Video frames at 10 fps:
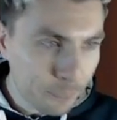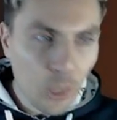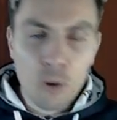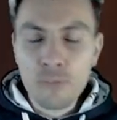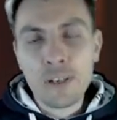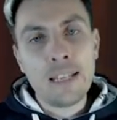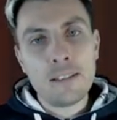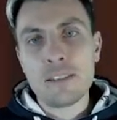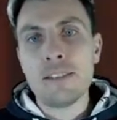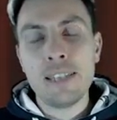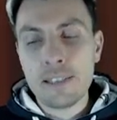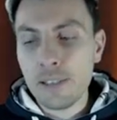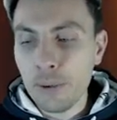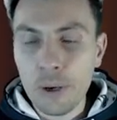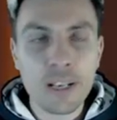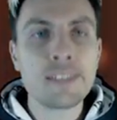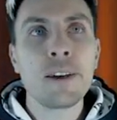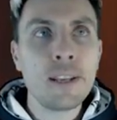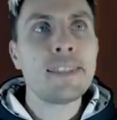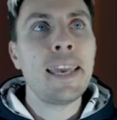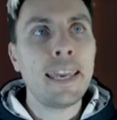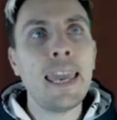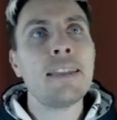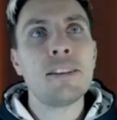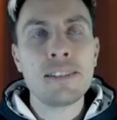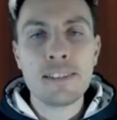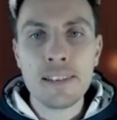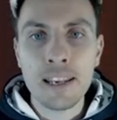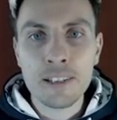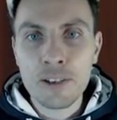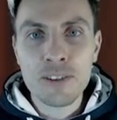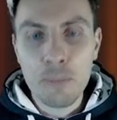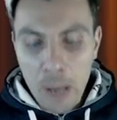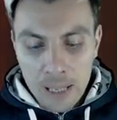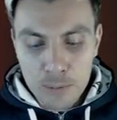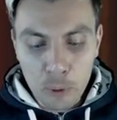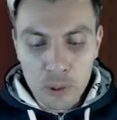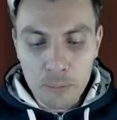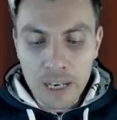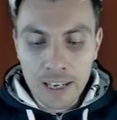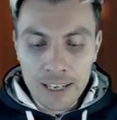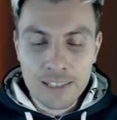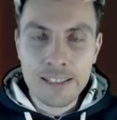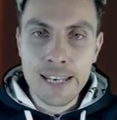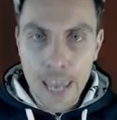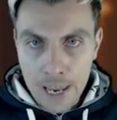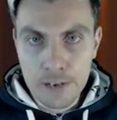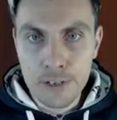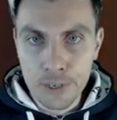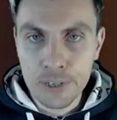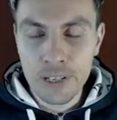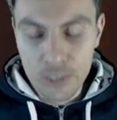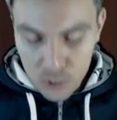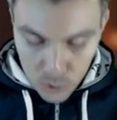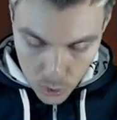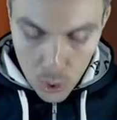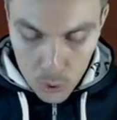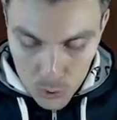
Hopefully it doesn't take too long. It's going to take ages, isn't it? Because the battle spot the minute is dead it's dead.